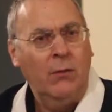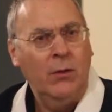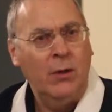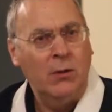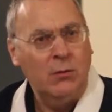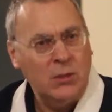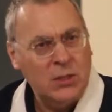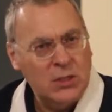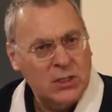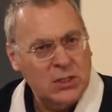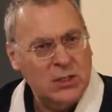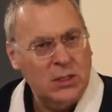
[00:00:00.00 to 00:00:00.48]

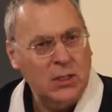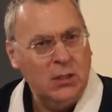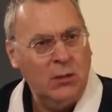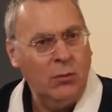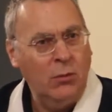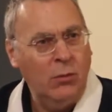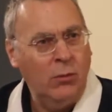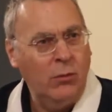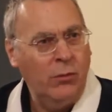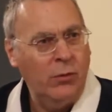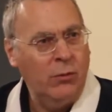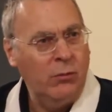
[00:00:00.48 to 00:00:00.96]
there is
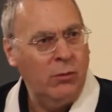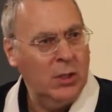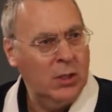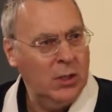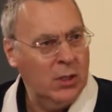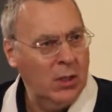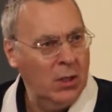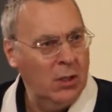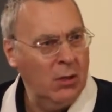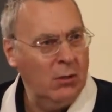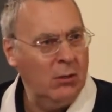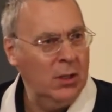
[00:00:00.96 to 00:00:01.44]
still the
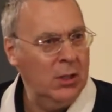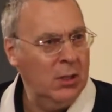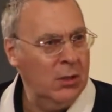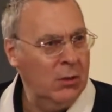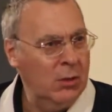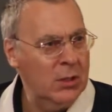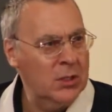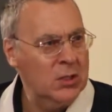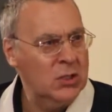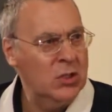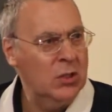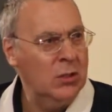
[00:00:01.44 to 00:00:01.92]
recurring
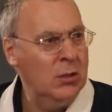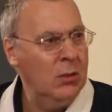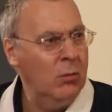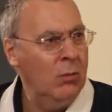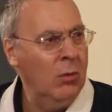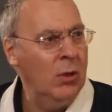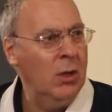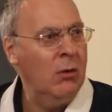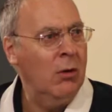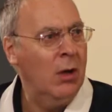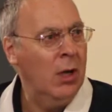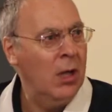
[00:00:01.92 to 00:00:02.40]
question.
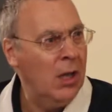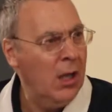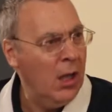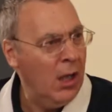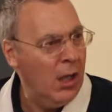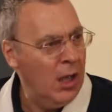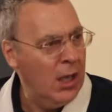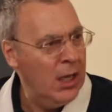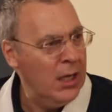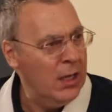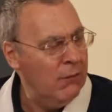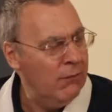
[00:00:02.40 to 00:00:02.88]
We're
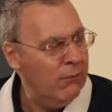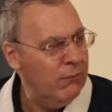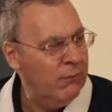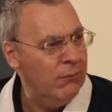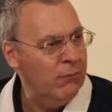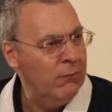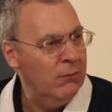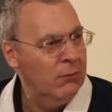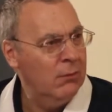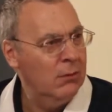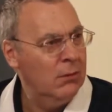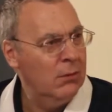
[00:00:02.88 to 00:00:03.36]
alive,
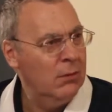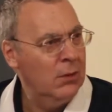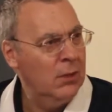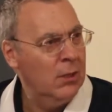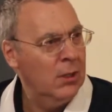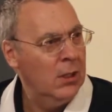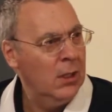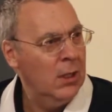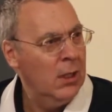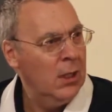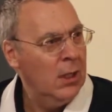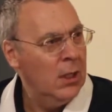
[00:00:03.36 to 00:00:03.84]

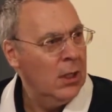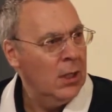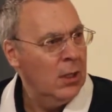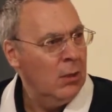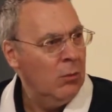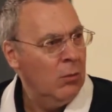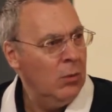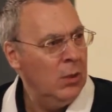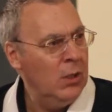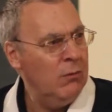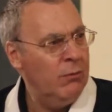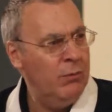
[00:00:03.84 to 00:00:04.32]

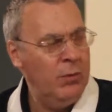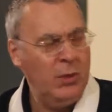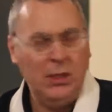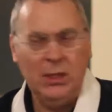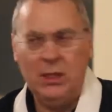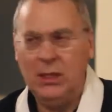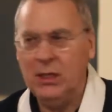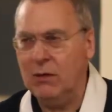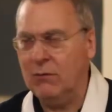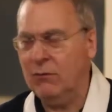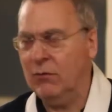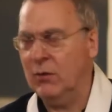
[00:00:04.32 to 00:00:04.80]
we've
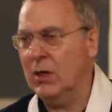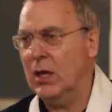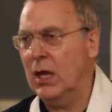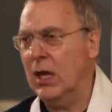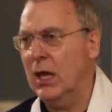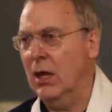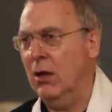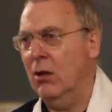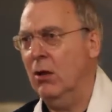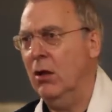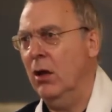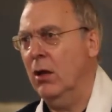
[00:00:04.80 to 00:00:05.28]
been given
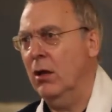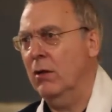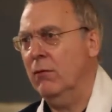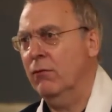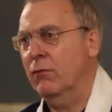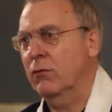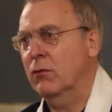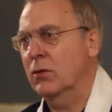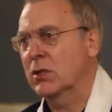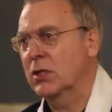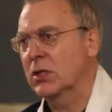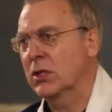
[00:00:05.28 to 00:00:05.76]
our
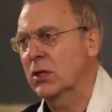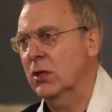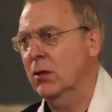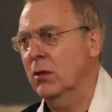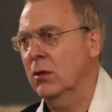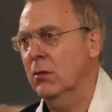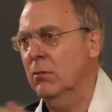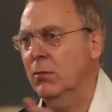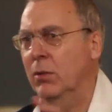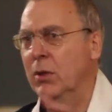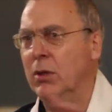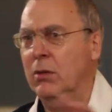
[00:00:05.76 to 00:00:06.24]
life for a
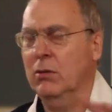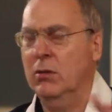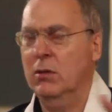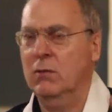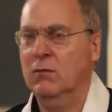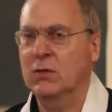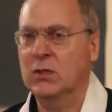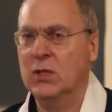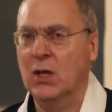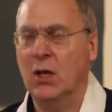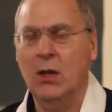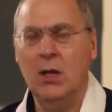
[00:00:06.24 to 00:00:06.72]
certain period
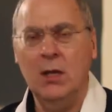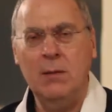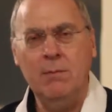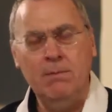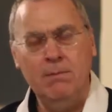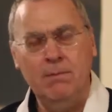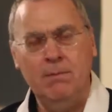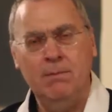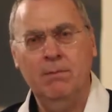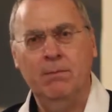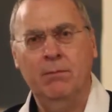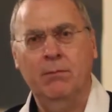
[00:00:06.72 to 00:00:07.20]
of
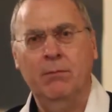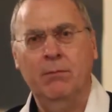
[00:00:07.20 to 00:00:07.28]
time.